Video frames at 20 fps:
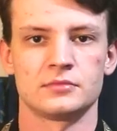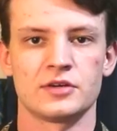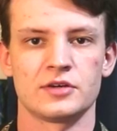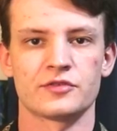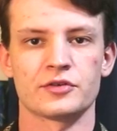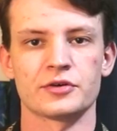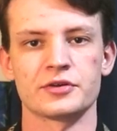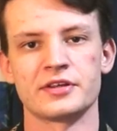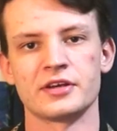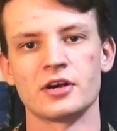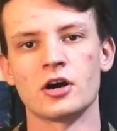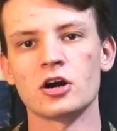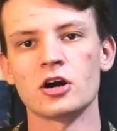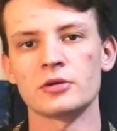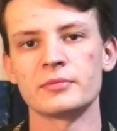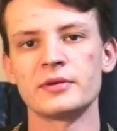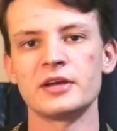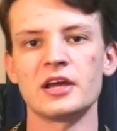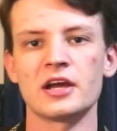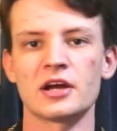For the
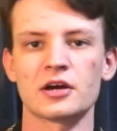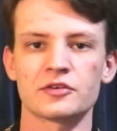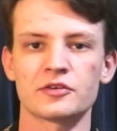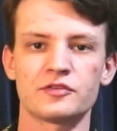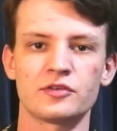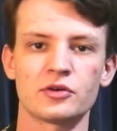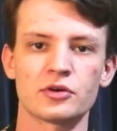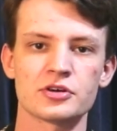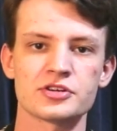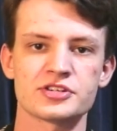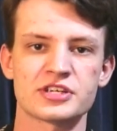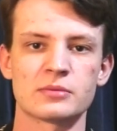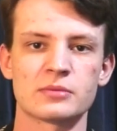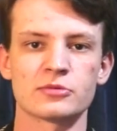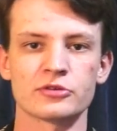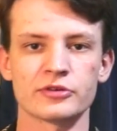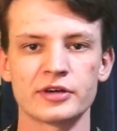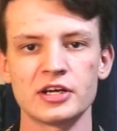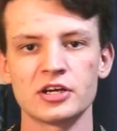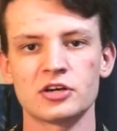Army, Air Force, and
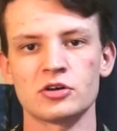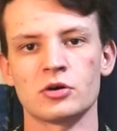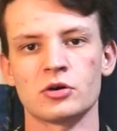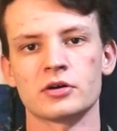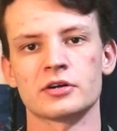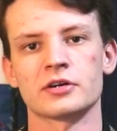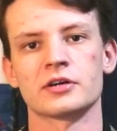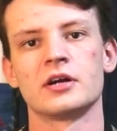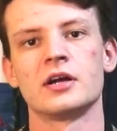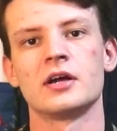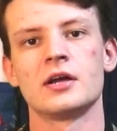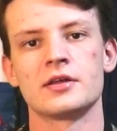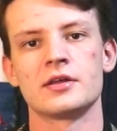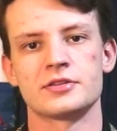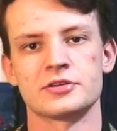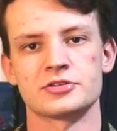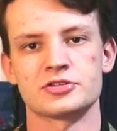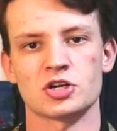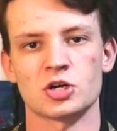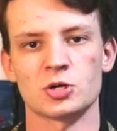Marine Corps,
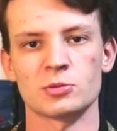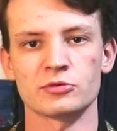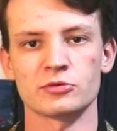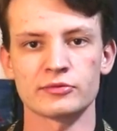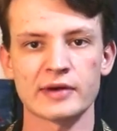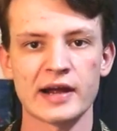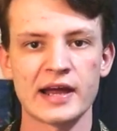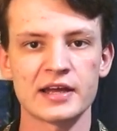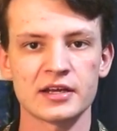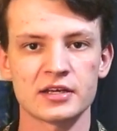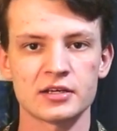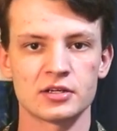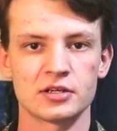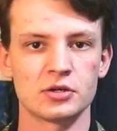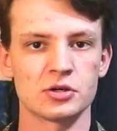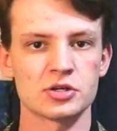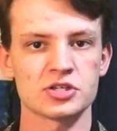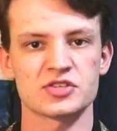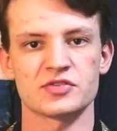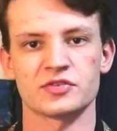the term rank
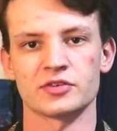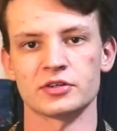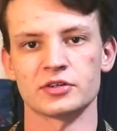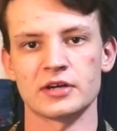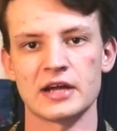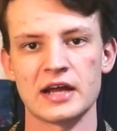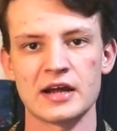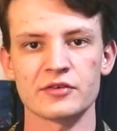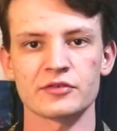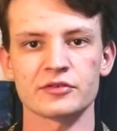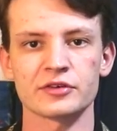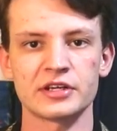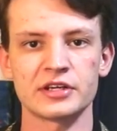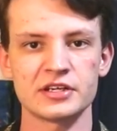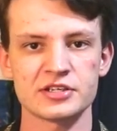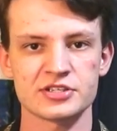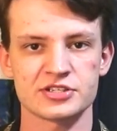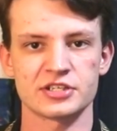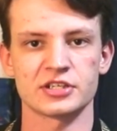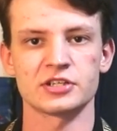goes for every
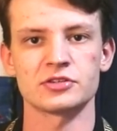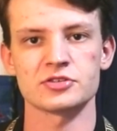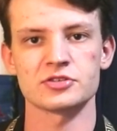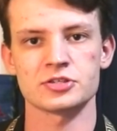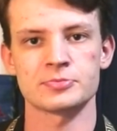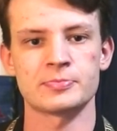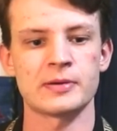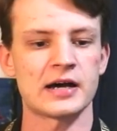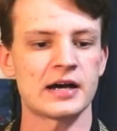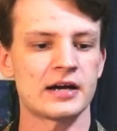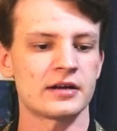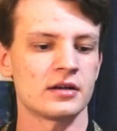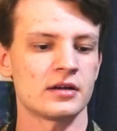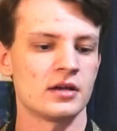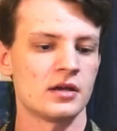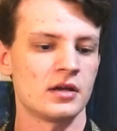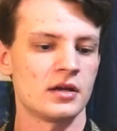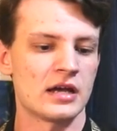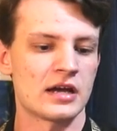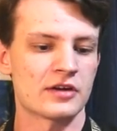single spot,
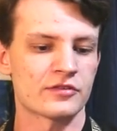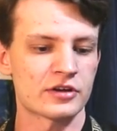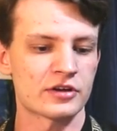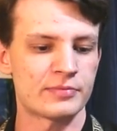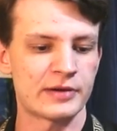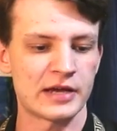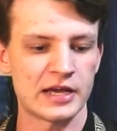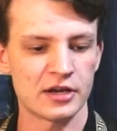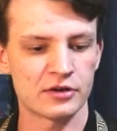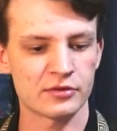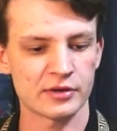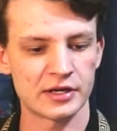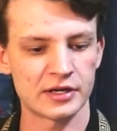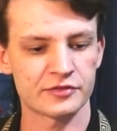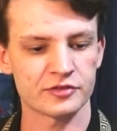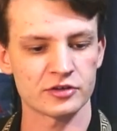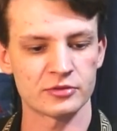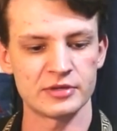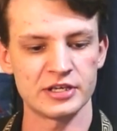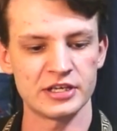every pay grade
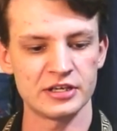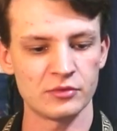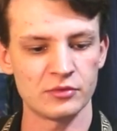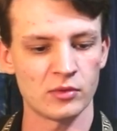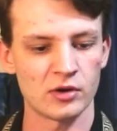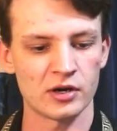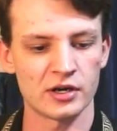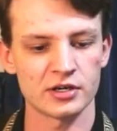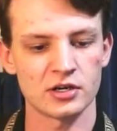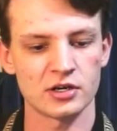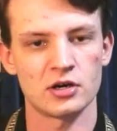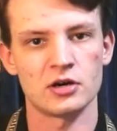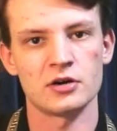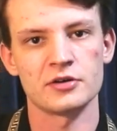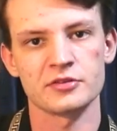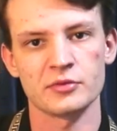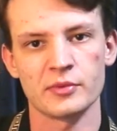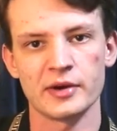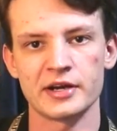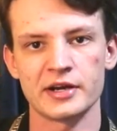from E1 all
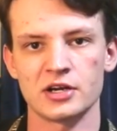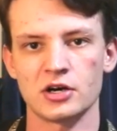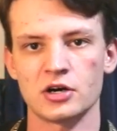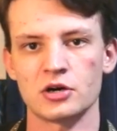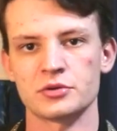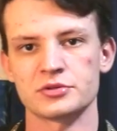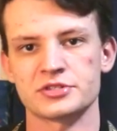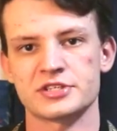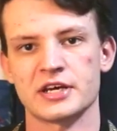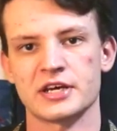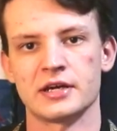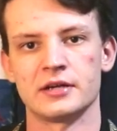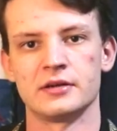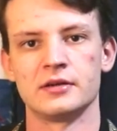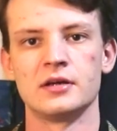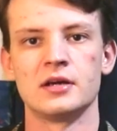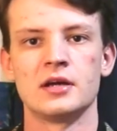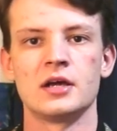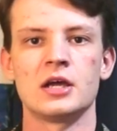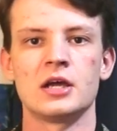the way to O10.